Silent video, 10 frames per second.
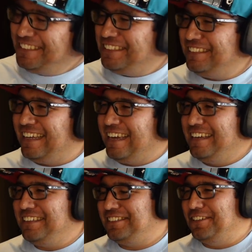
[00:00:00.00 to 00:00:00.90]
She's like,
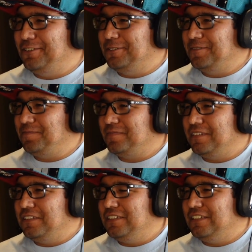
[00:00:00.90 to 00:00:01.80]
hey, so
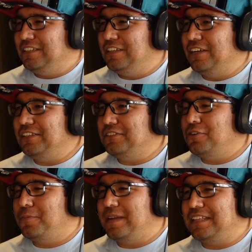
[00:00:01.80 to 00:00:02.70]

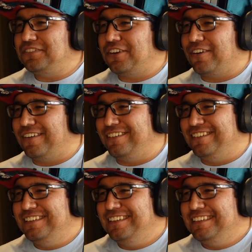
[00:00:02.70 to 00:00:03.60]
nobody's hurt.
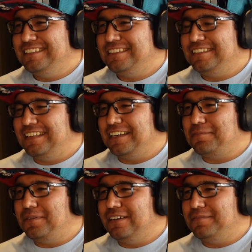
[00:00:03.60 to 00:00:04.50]
She's like,
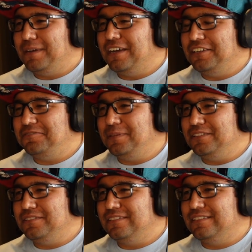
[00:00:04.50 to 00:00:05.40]
but my
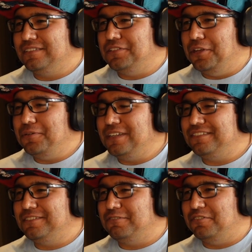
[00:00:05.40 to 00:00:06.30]
husband
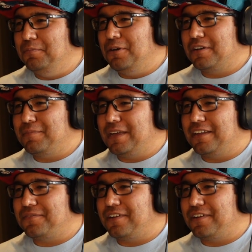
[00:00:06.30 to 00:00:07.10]
noticed there was smoke coming out of your